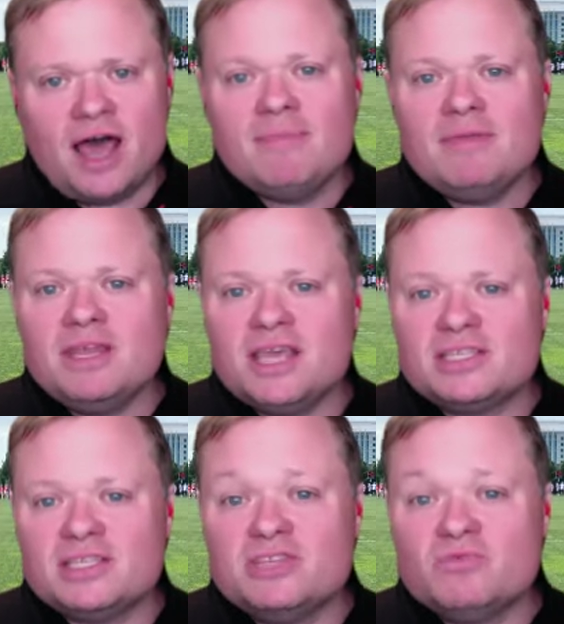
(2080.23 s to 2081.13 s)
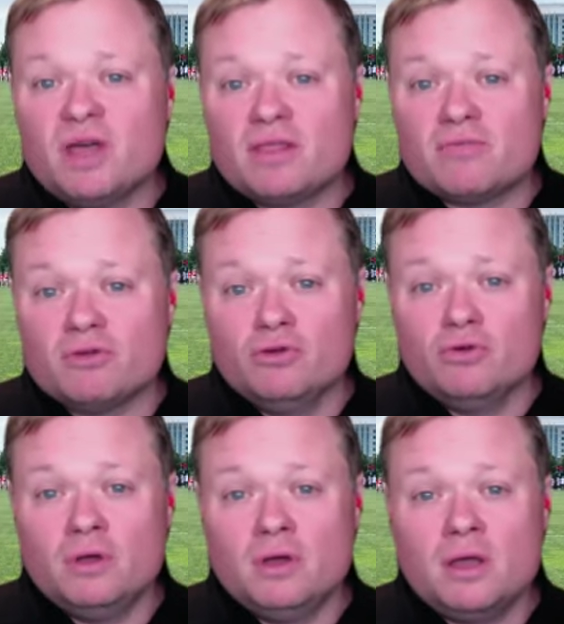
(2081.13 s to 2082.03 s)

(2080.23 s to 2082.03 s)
I'm going to guess this went through